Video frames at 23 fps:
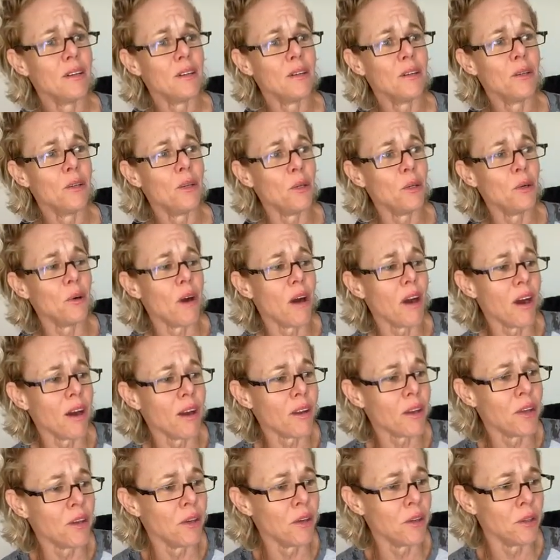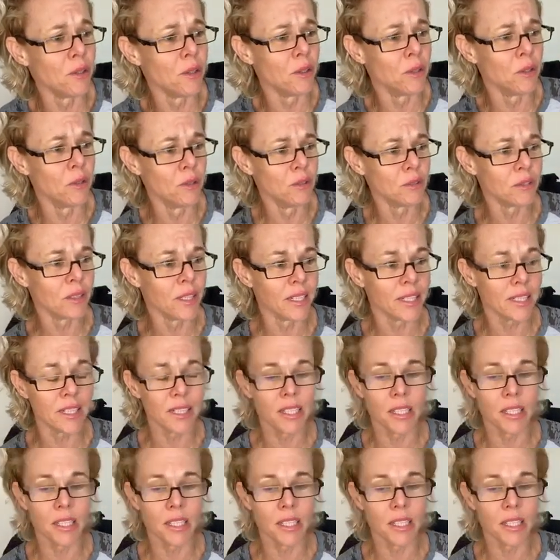who are you? Like,